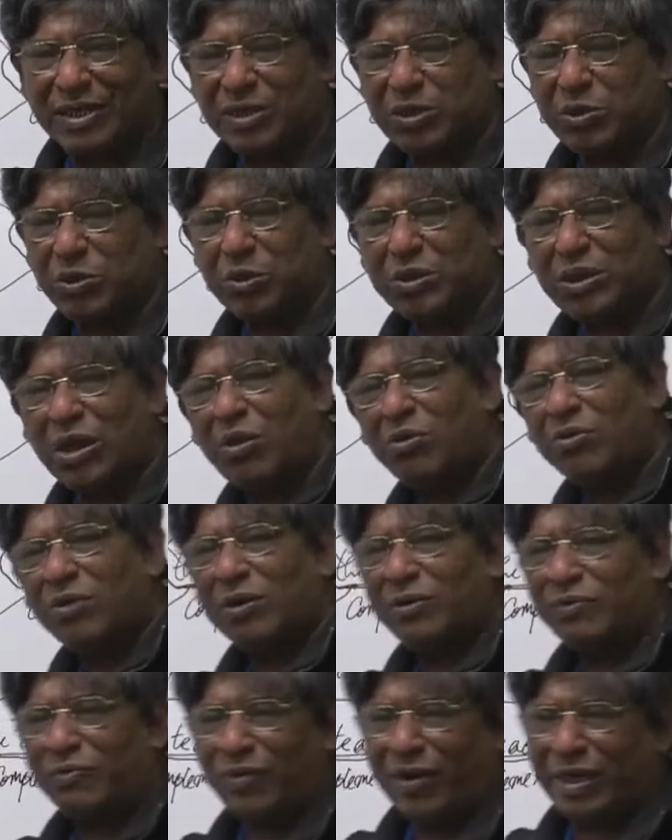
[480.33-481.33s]
Without
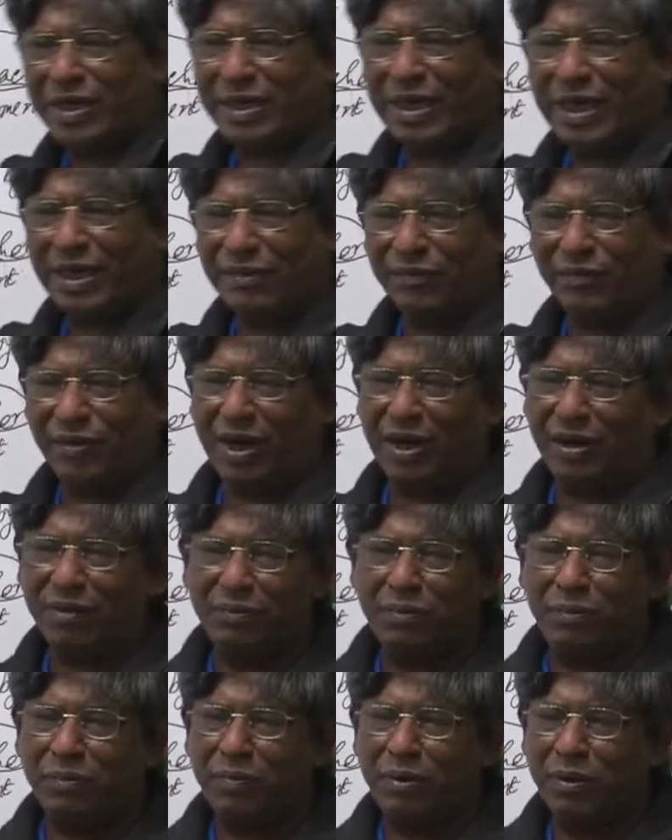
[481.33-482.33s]
a finite
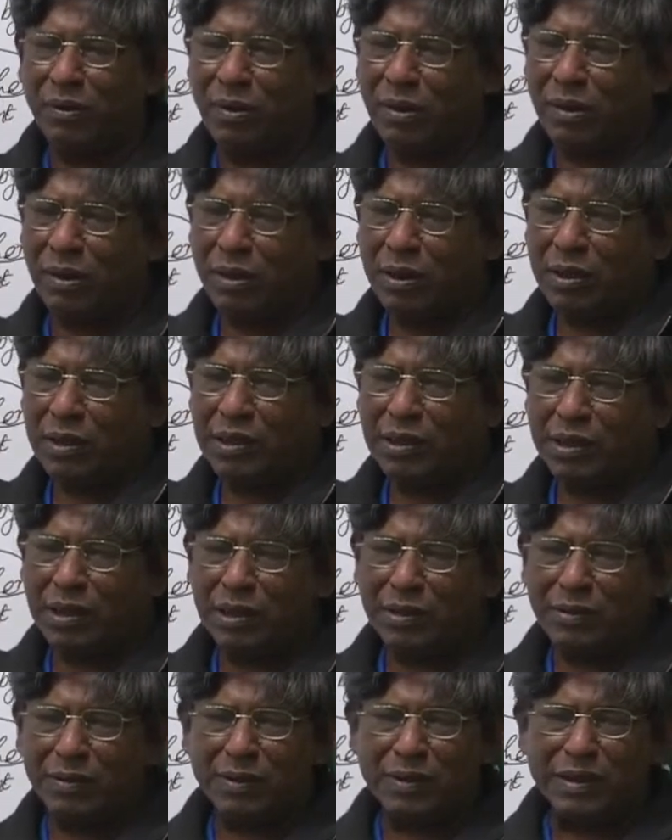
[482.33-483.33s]
verb,
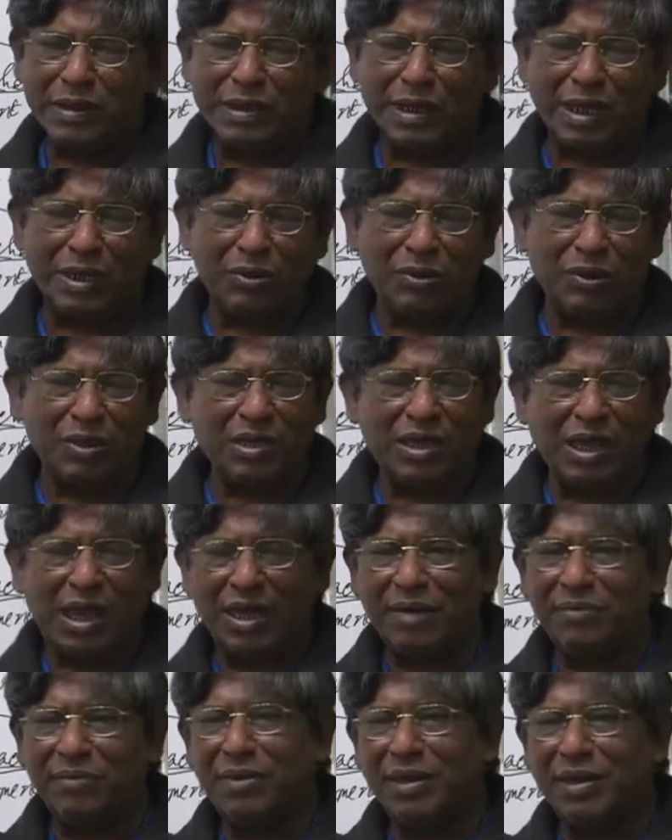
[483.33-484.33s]
we cannot
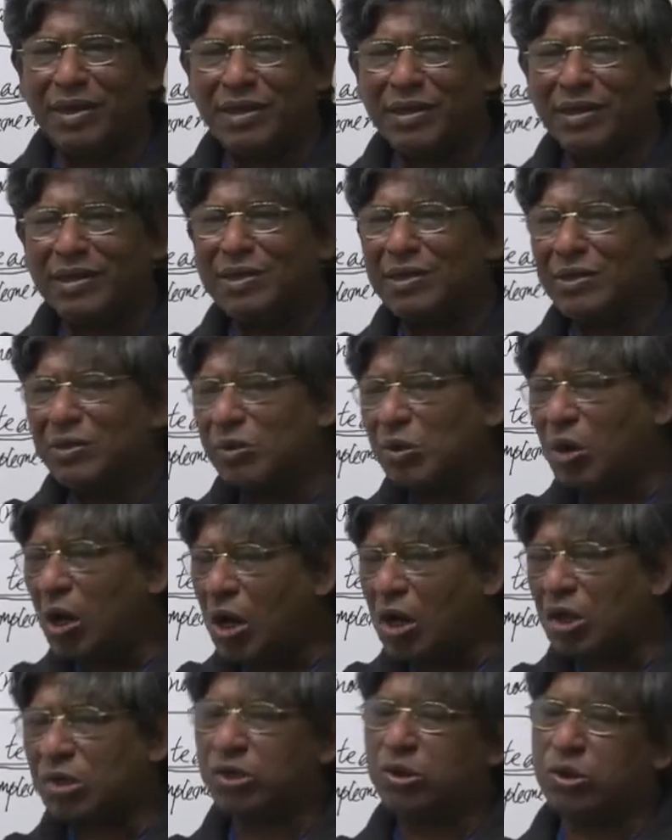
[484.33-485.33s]
have a
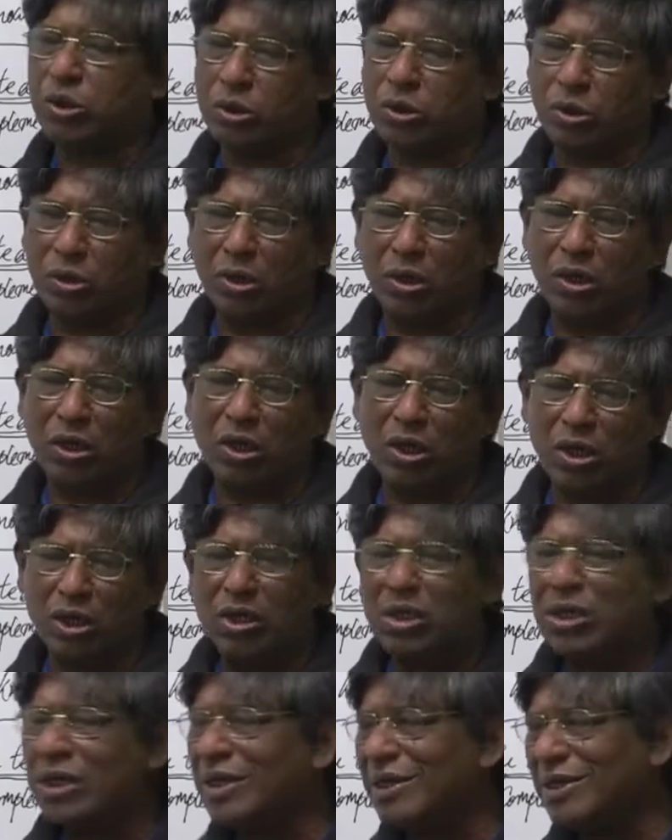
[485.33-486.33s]
clause
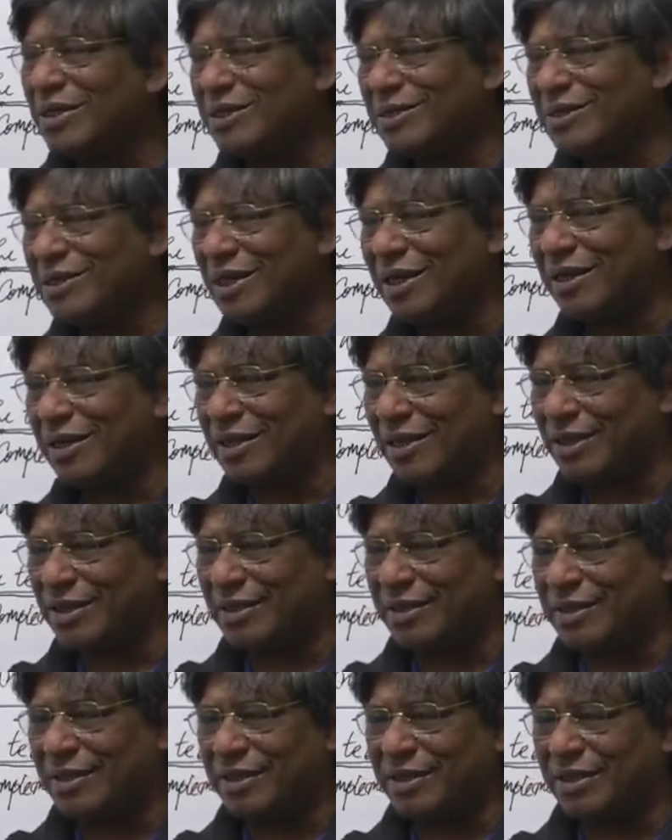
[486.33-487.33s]
or
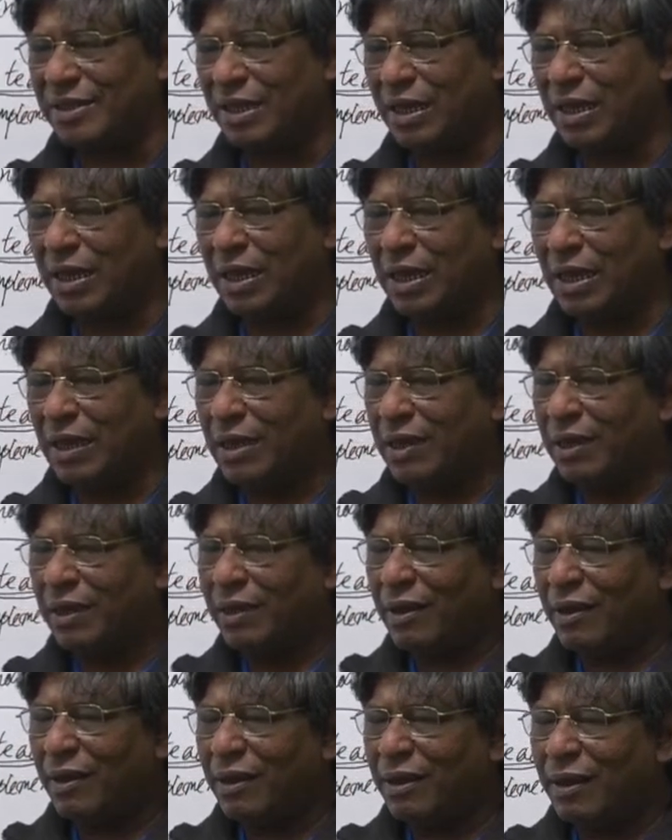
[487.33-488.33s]
sentence.
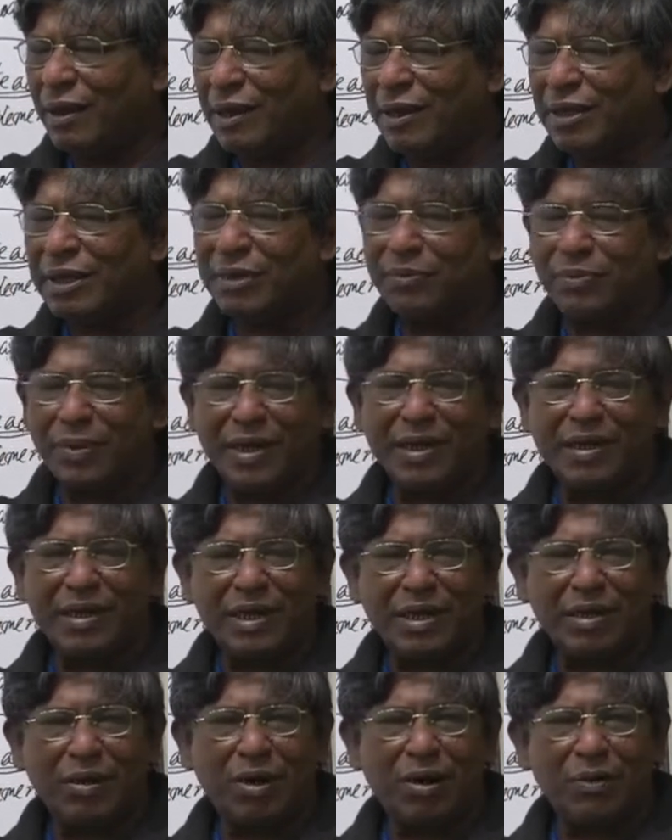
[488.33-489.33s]
At the
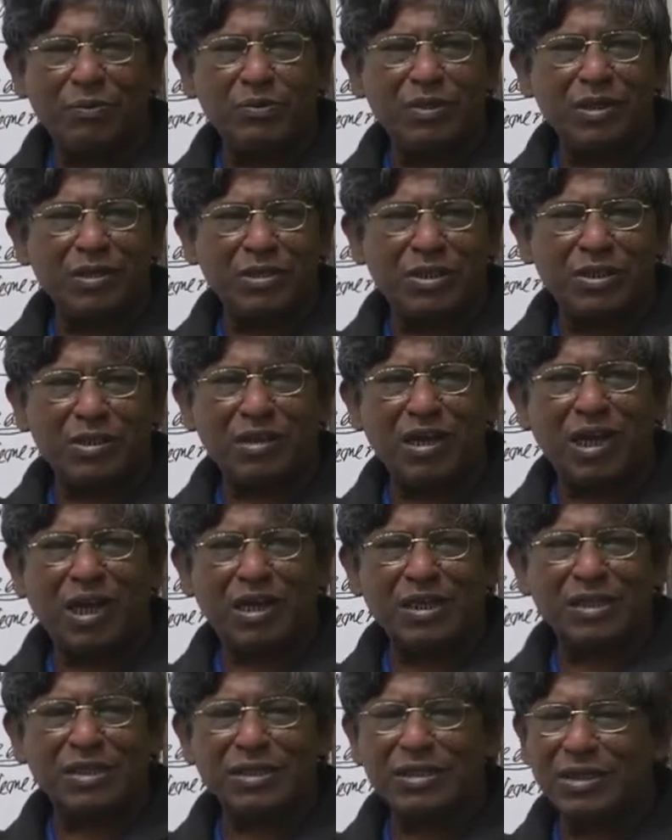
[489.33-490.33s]
beginning of this
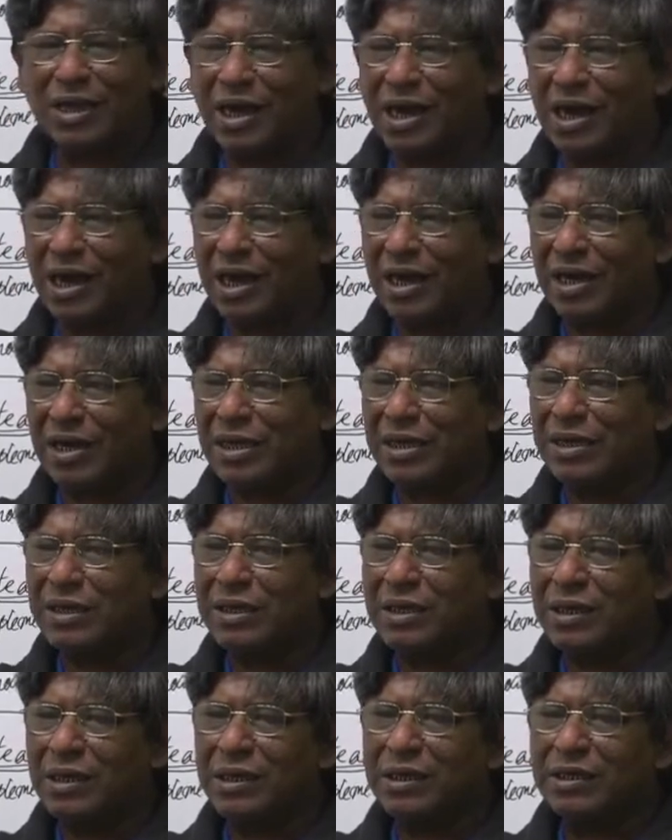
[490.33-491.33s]
class, I
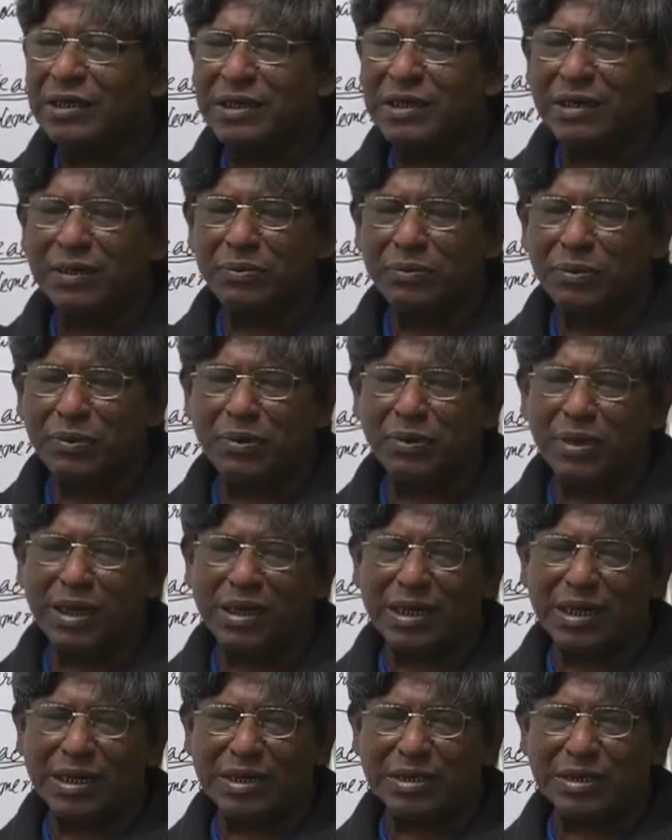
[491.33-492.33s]
gave you
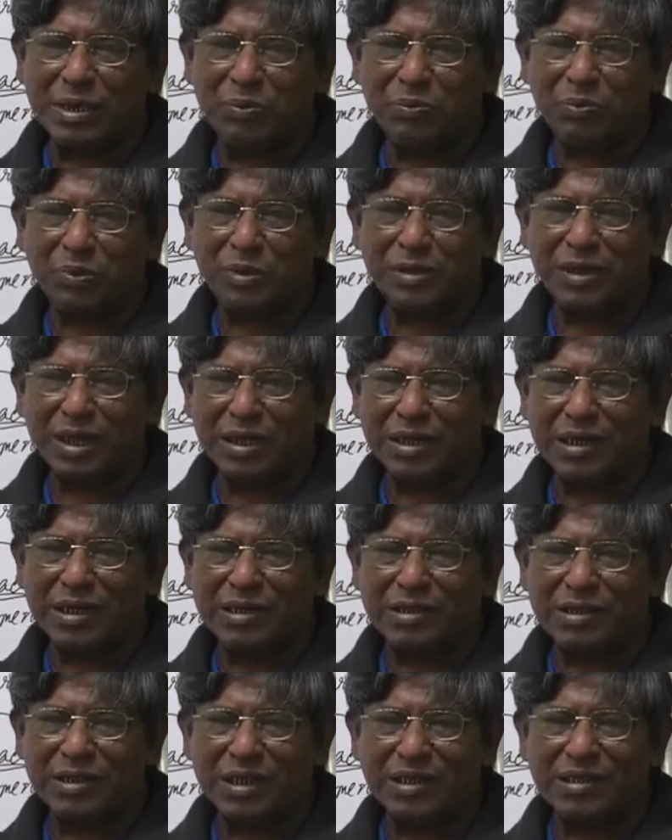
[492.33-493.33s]
an example that
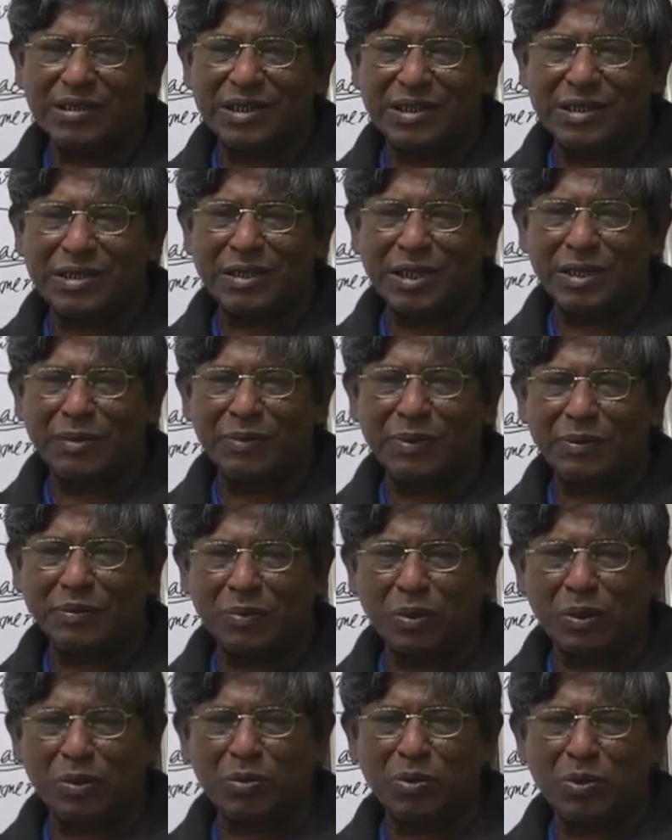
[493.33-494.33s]
a sentence can be
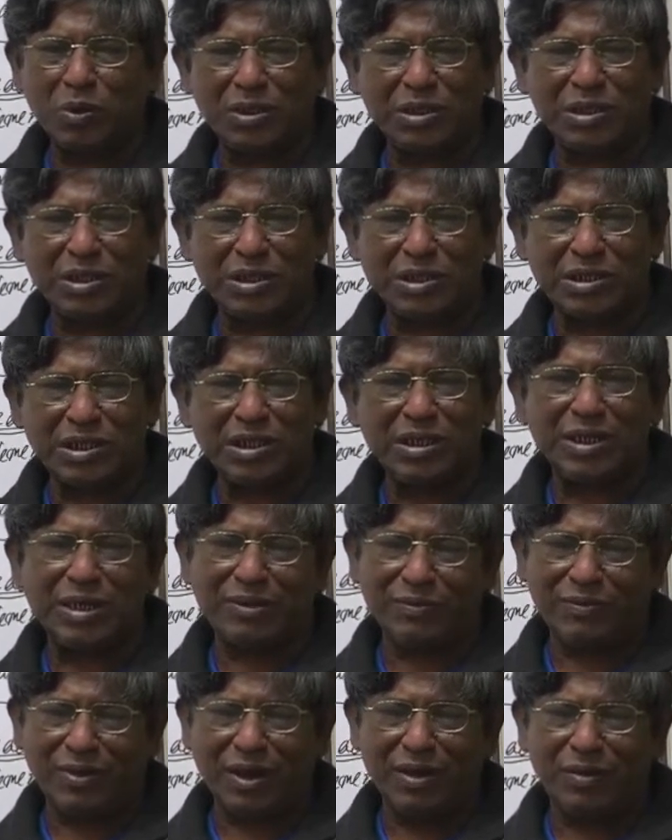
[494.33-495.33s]
formed with a single
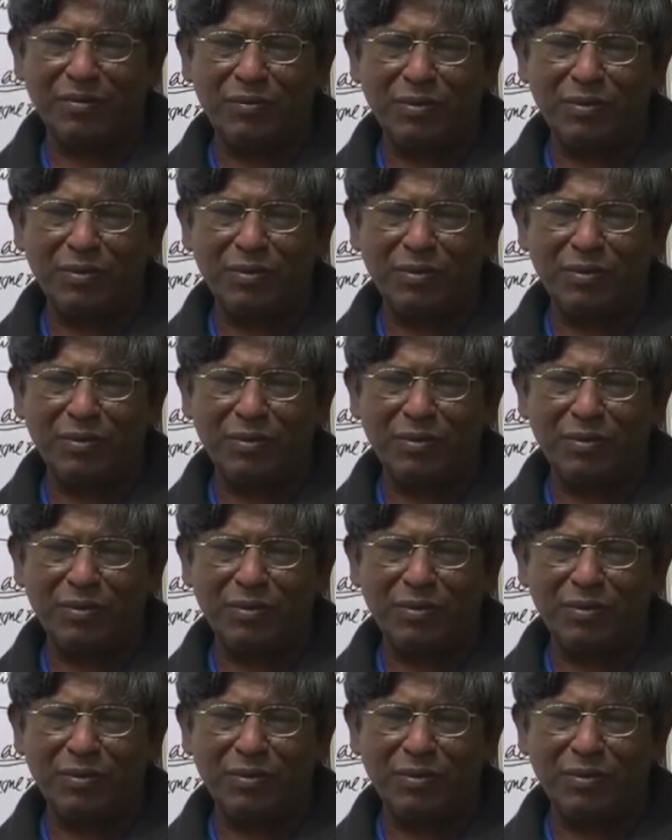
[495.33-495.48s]
verb,